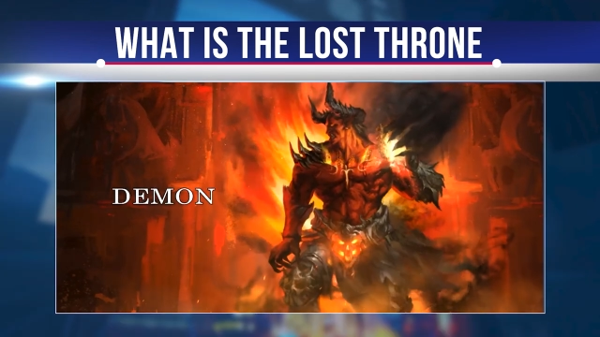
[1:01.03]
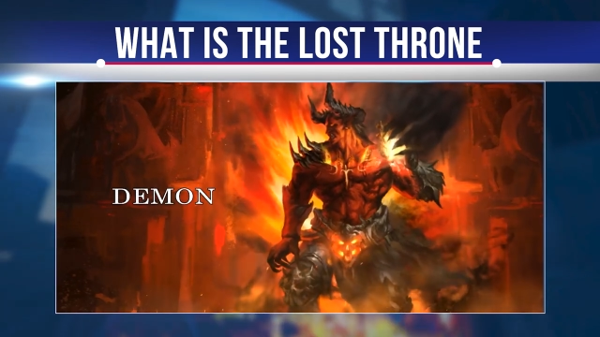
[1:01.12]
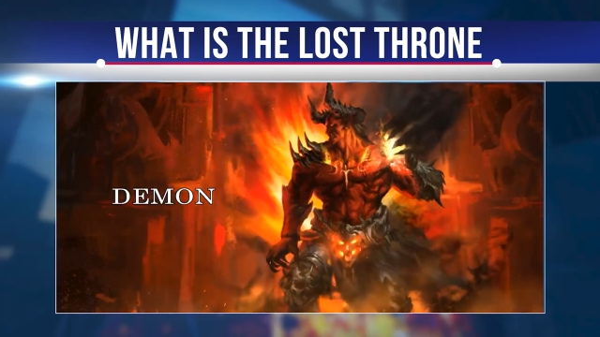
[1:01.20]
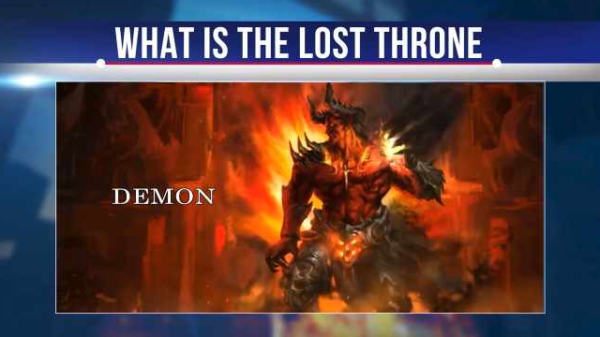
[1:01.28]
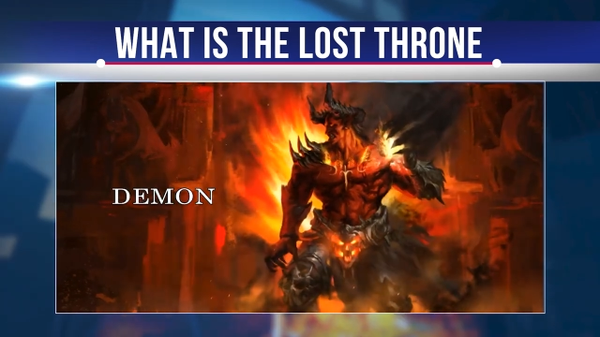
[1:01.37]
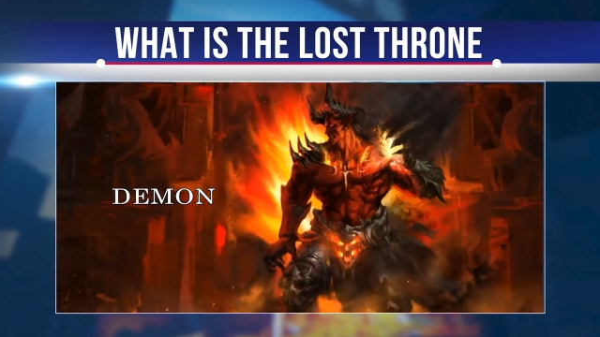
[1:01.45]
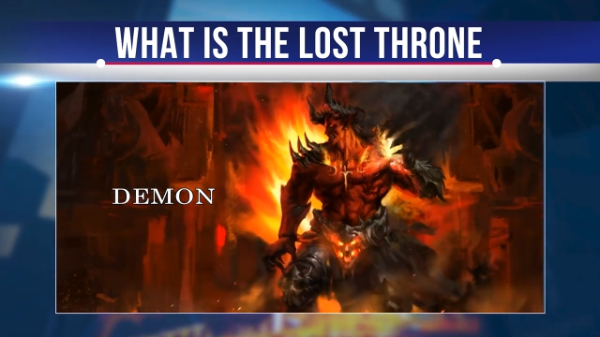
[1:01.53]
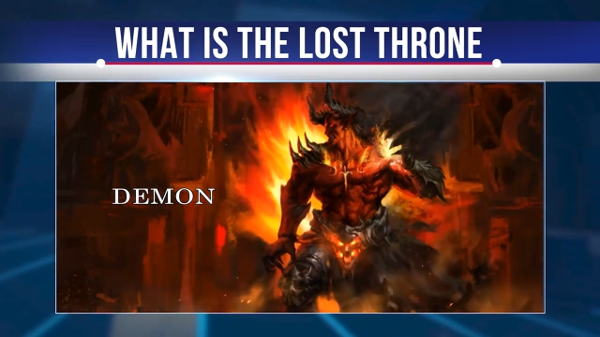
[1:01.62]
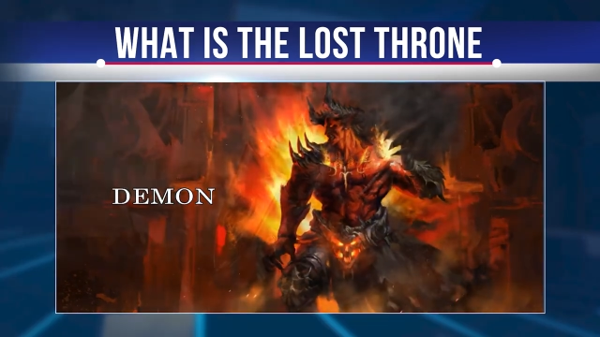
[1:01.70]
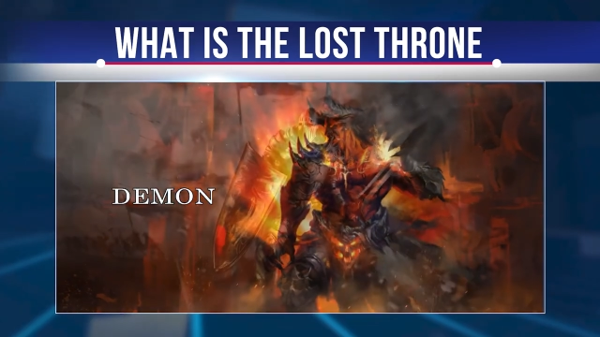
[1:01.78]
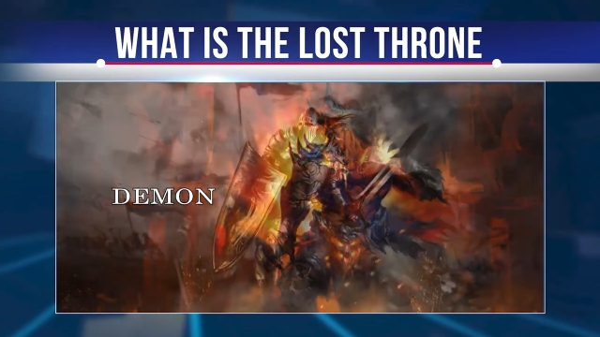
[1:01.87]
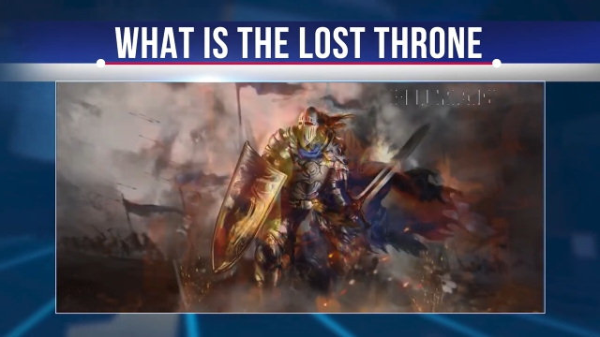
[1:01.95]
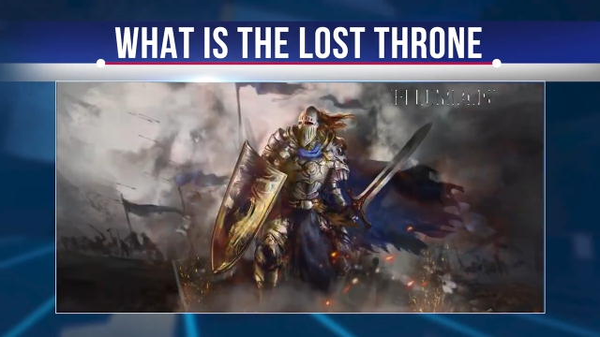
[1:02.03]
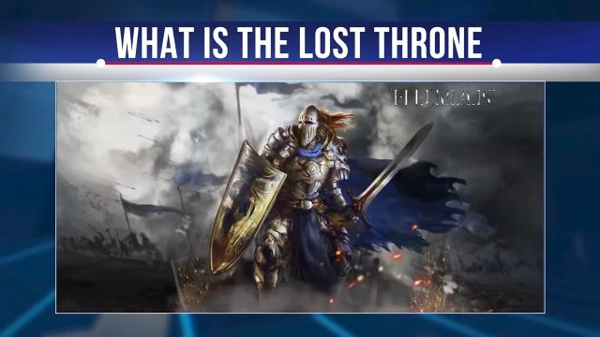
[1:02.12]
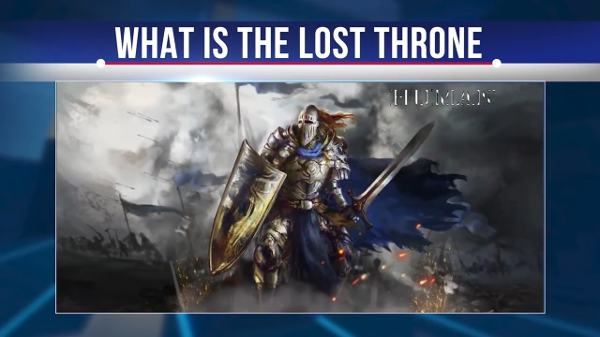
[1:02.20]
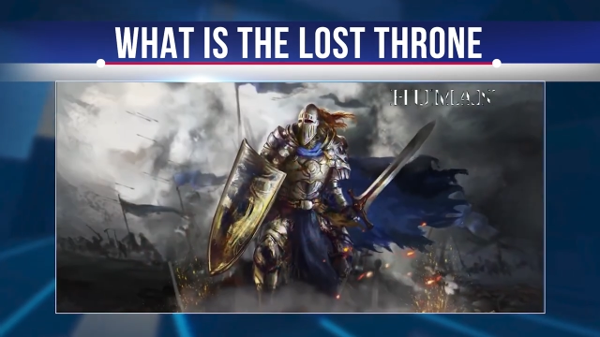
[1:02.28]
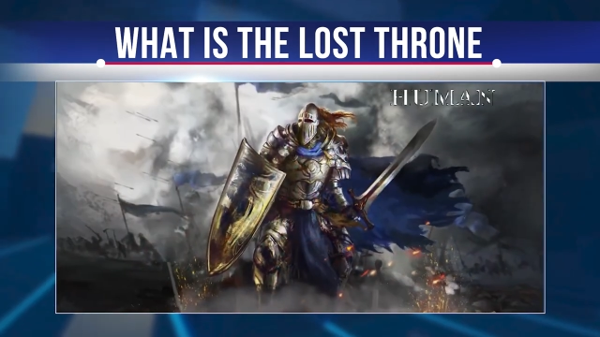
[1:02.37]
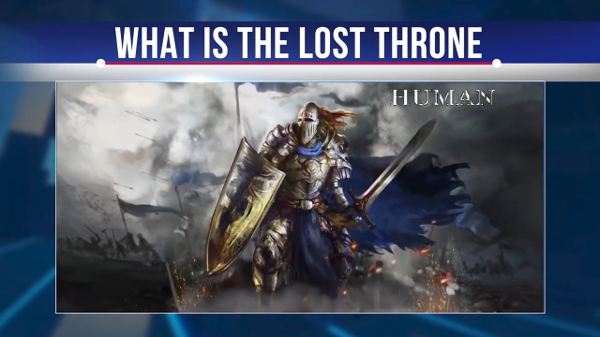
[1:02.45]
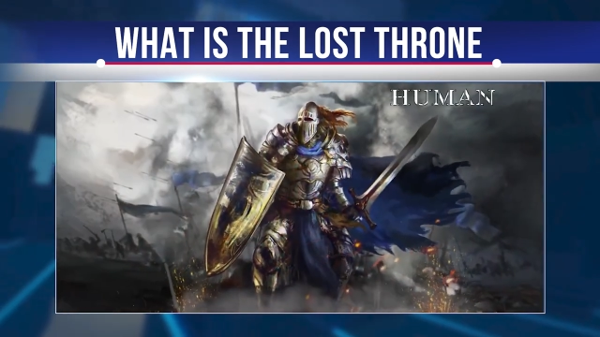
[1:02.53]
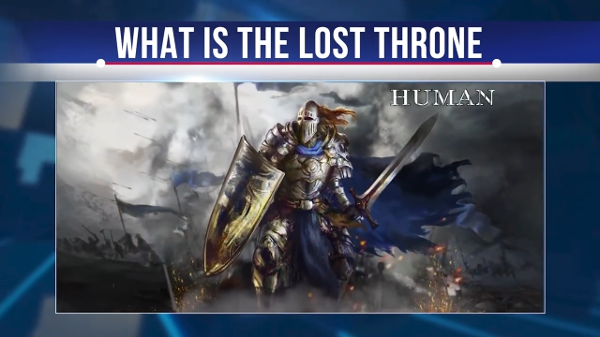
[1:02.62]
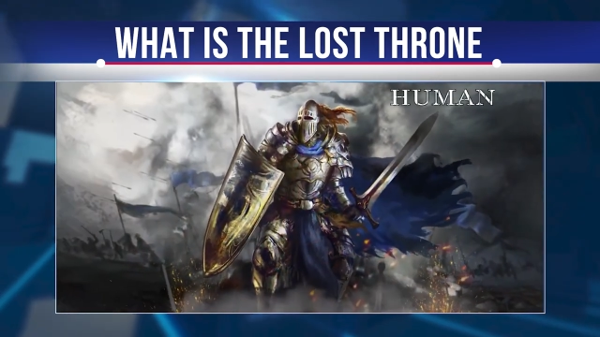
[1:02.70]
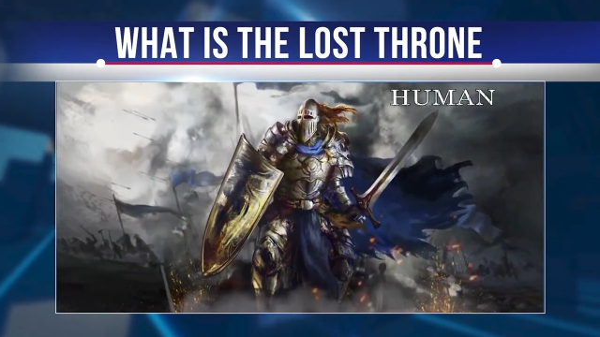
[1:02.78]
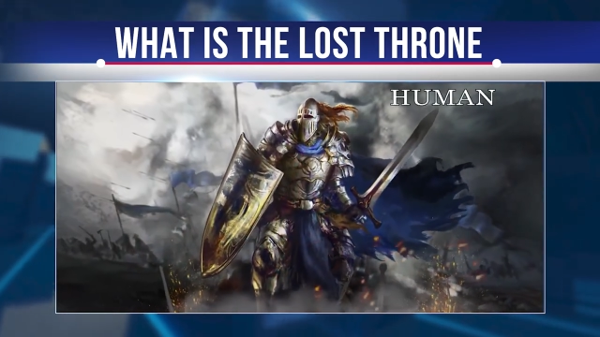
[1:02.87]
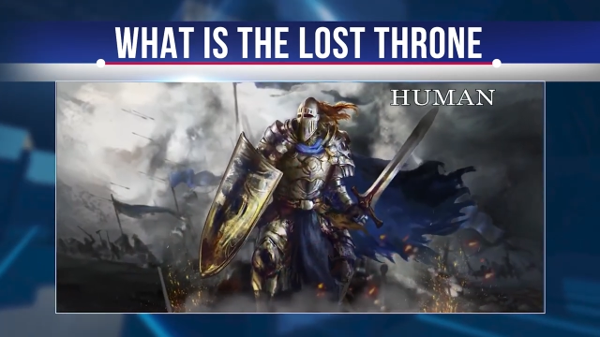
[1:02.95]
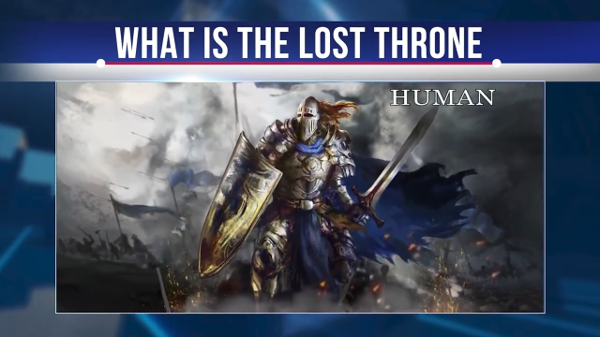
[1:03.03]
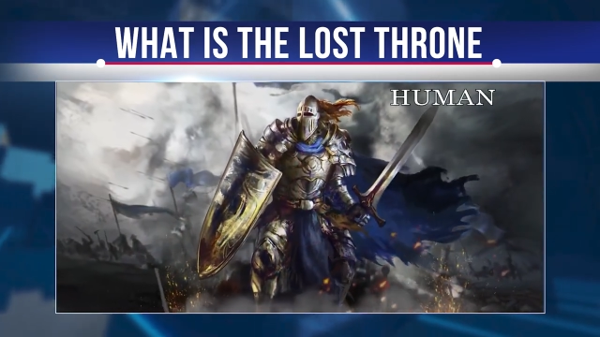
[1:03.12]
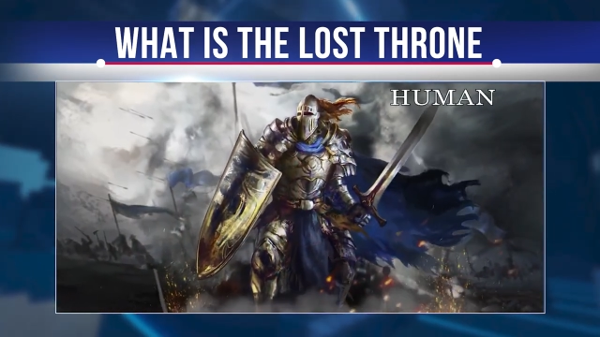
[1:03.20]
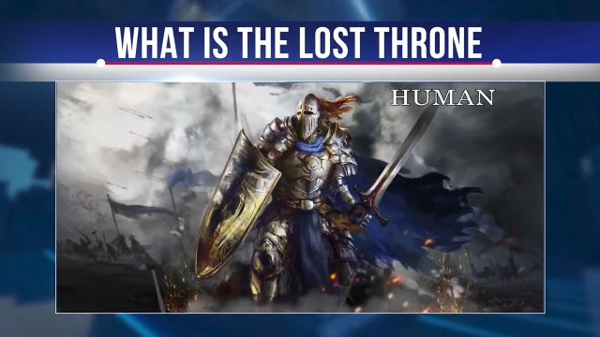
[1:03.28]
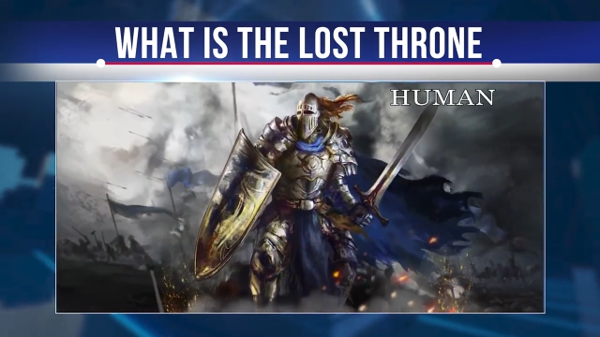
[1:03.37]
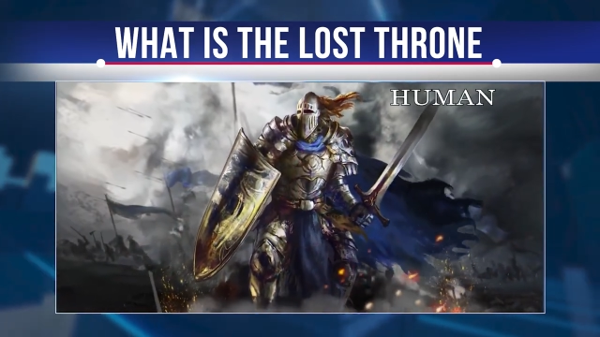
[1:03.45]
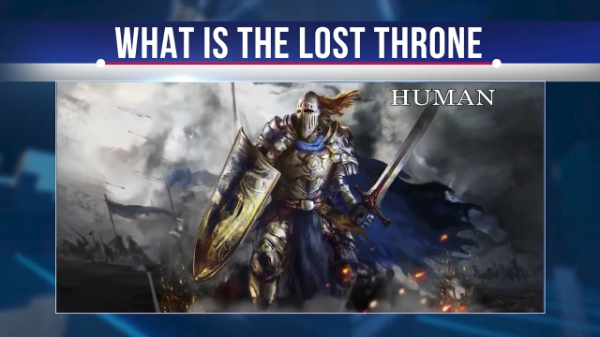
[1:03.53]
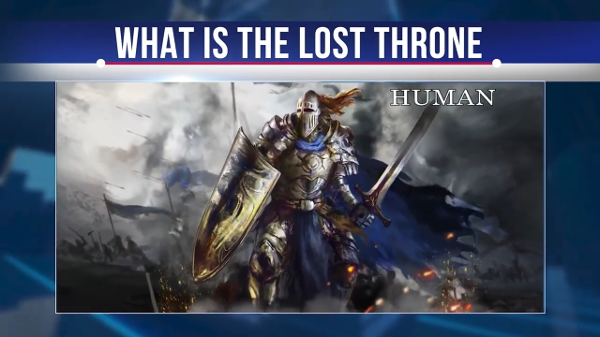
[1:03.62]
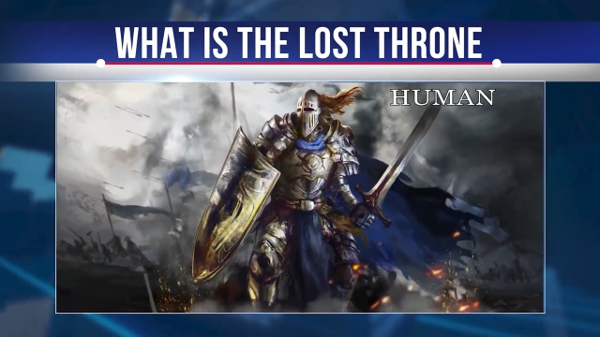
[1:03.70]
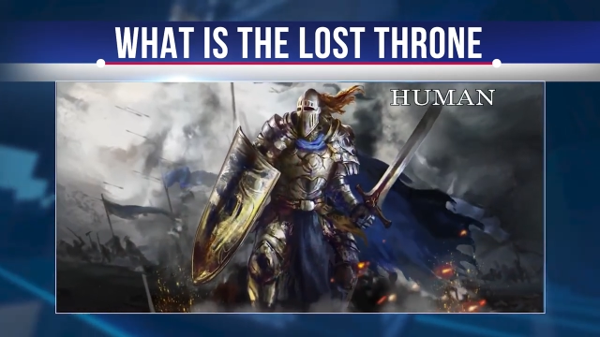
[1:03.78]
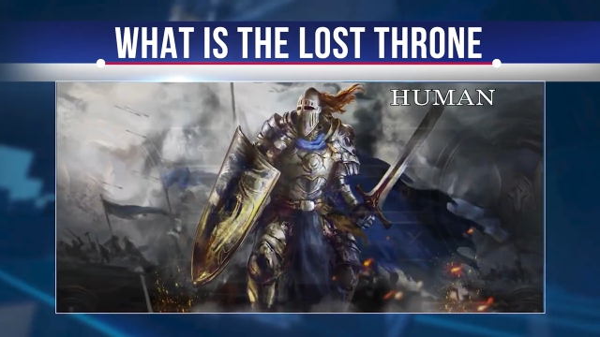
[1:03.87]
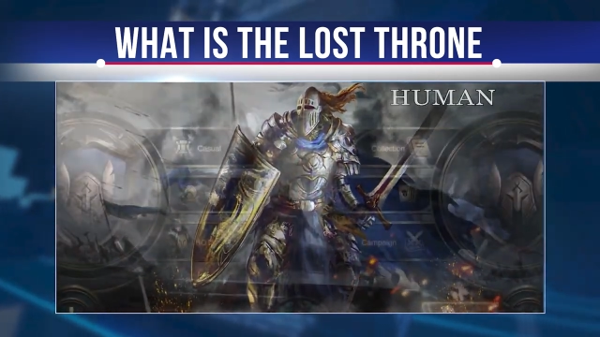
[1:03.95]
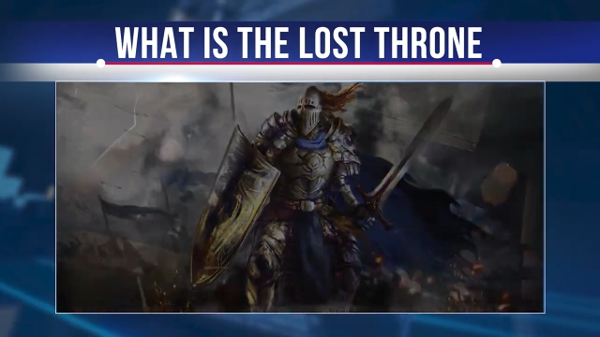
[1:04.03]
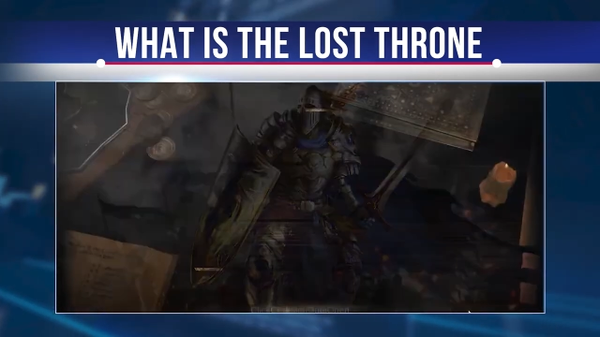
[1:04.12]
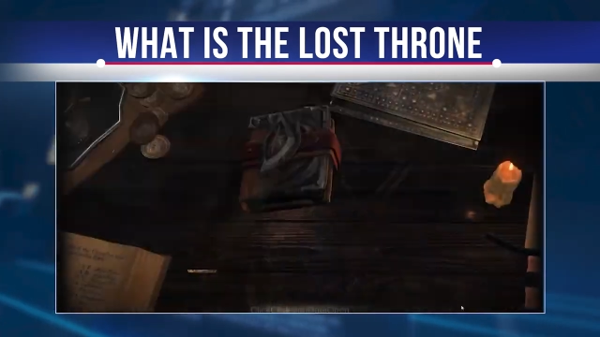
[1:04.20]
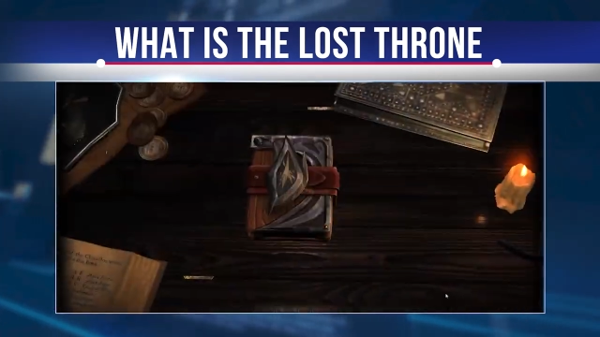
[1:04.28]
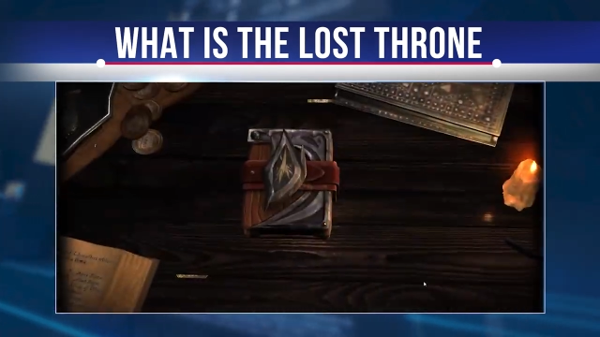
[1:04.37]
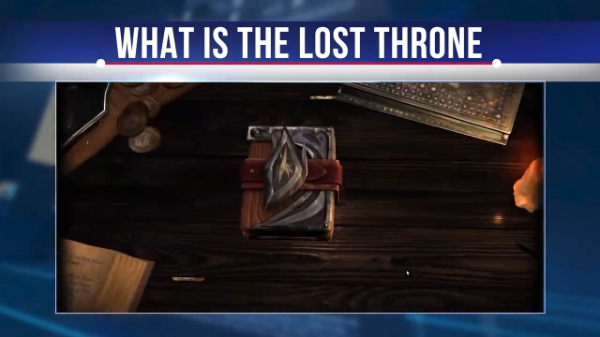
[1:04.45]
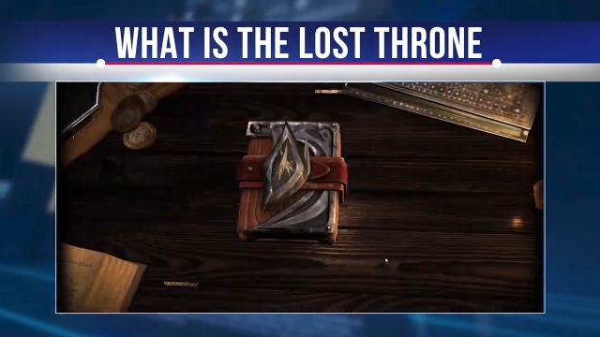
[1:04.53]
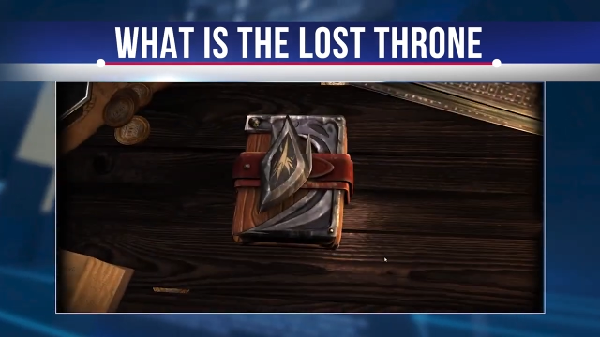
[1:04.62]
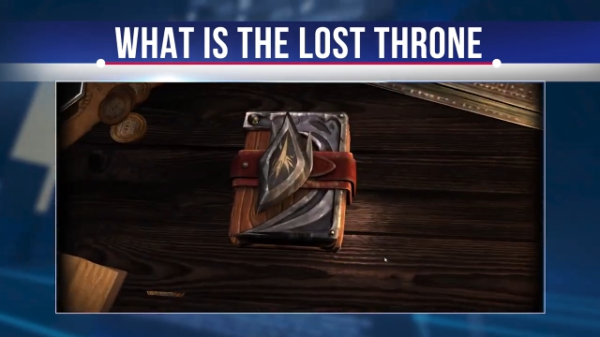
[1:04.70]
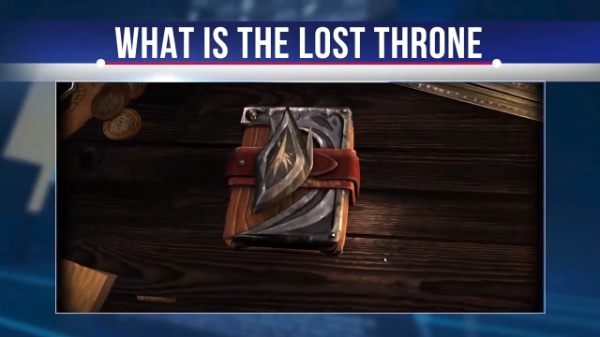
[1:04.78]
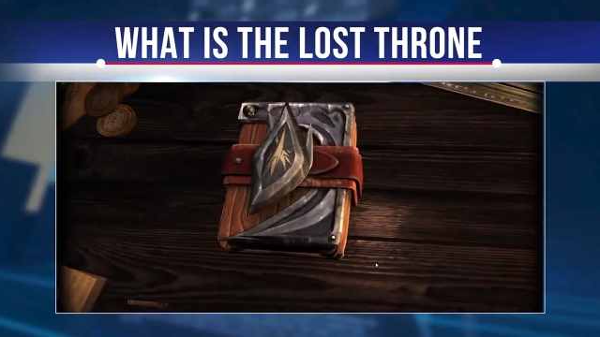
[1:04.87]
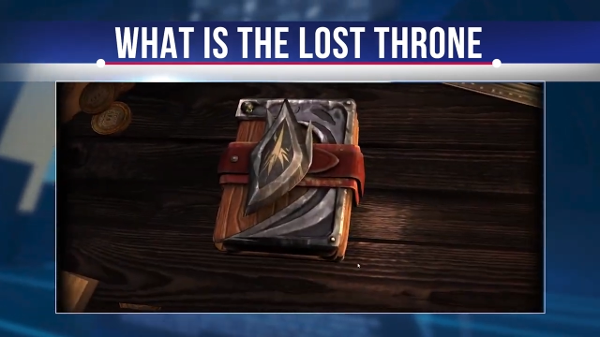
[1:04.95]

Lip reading: [unreadable: no face in view]